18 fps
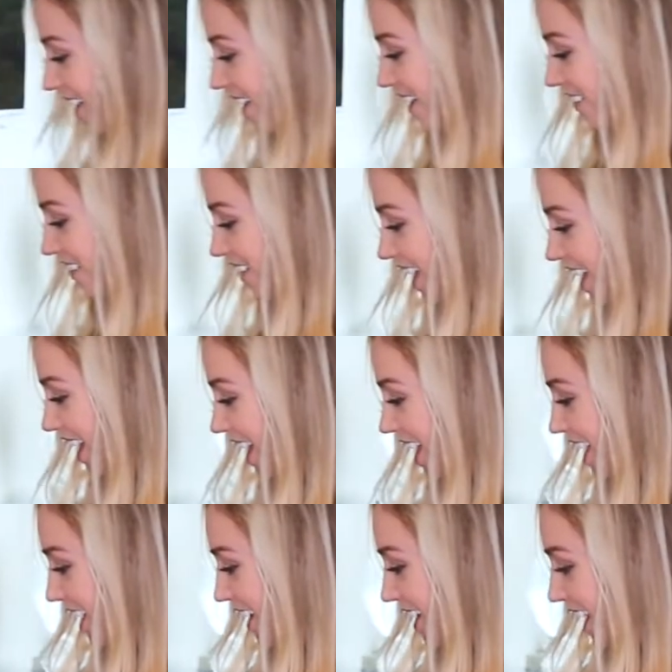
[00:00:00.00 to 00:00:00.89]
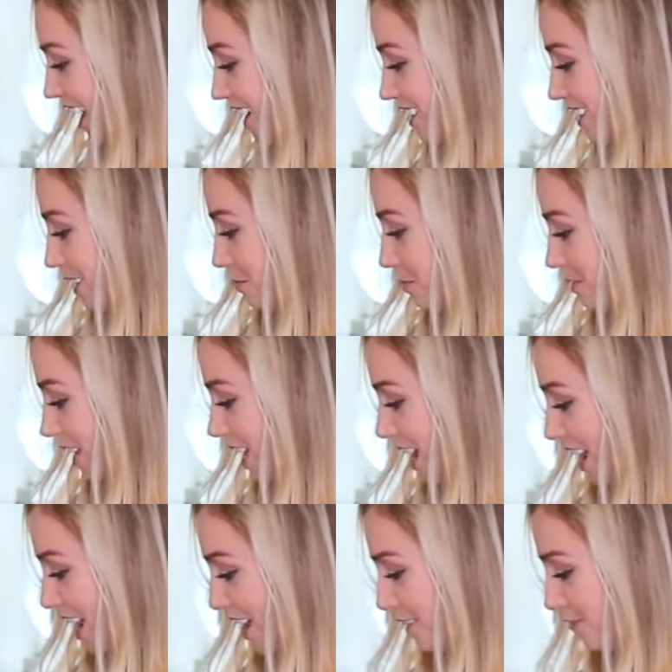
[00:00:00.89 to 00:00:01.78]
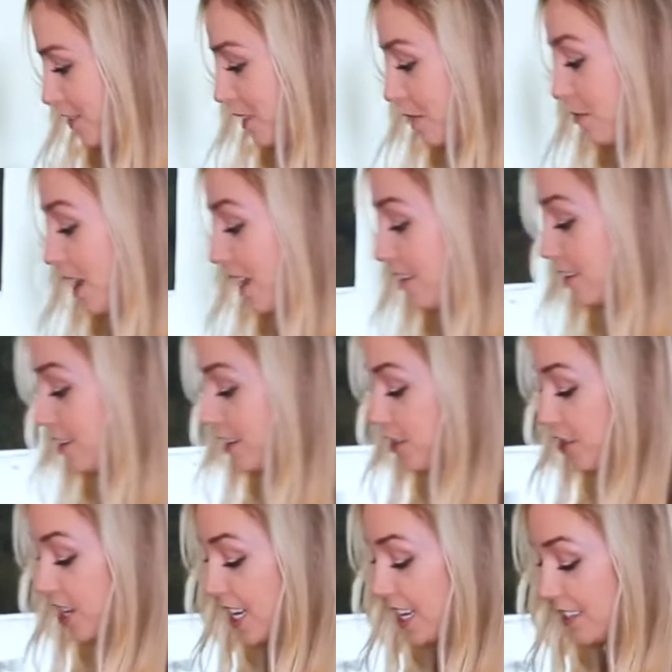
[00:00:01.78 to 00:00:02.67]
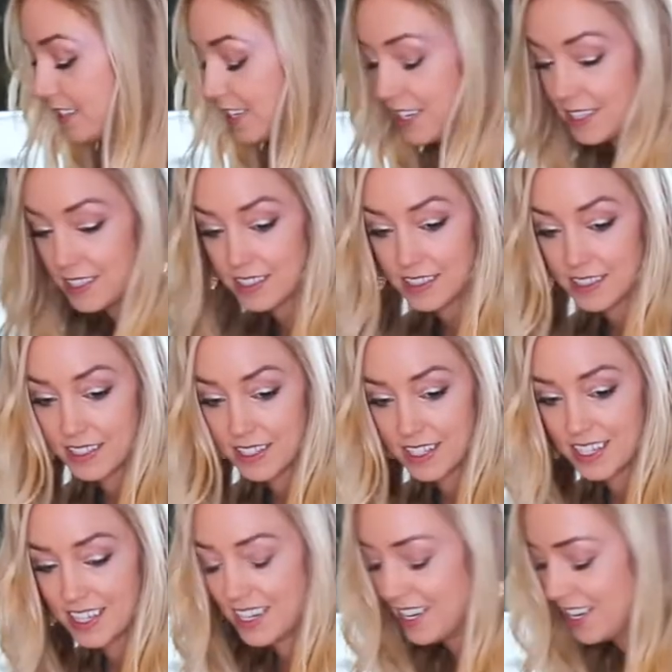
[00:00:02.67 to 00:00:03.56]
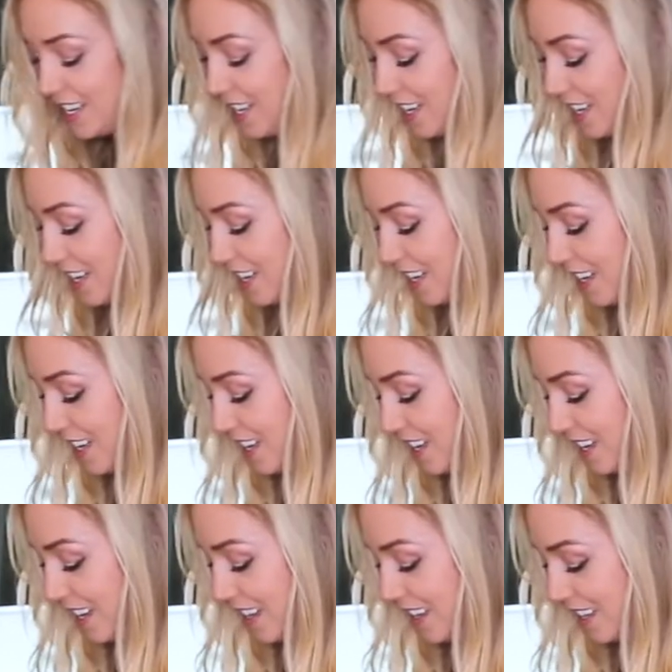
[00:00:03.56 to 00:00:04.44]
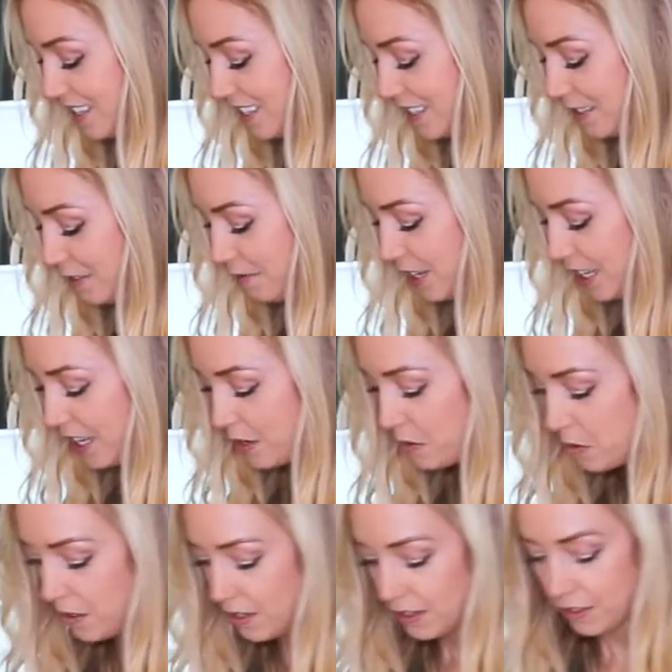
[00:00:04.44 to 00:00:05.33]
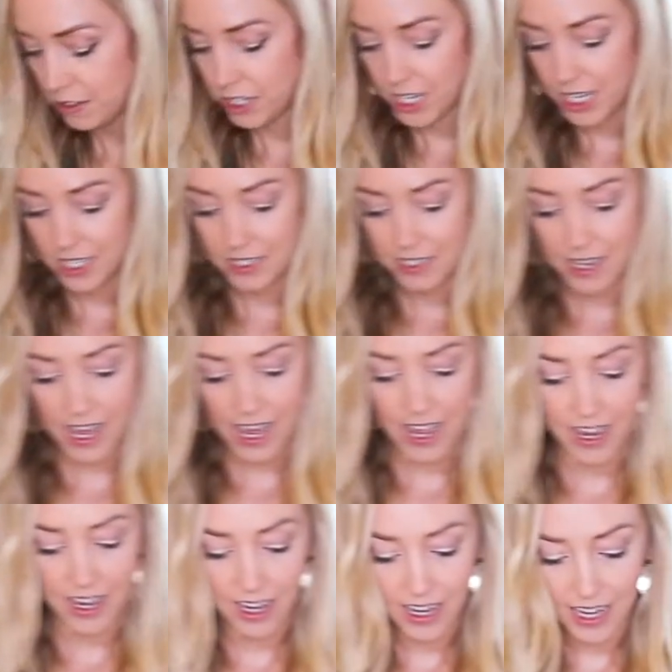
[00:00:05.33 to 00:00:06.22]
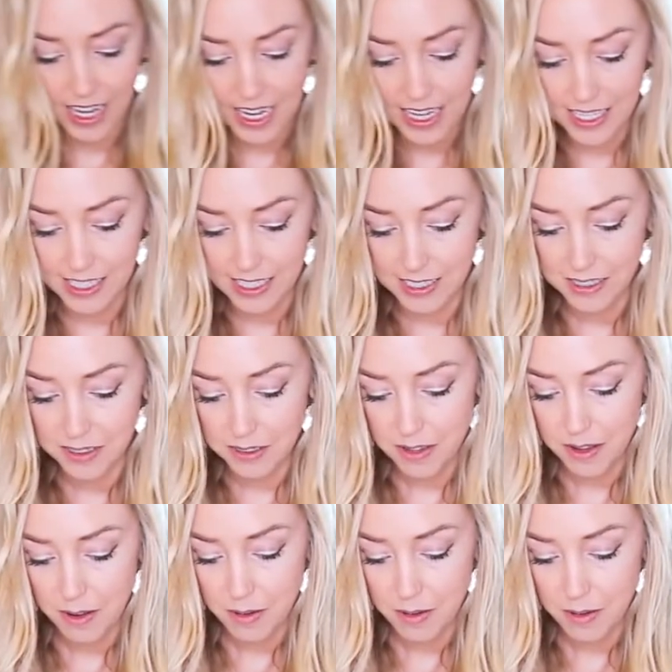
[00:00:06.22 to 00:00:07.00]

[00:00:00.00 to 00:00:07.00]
Okay, next up we have some other cheeses. This is a really cool little cheese that is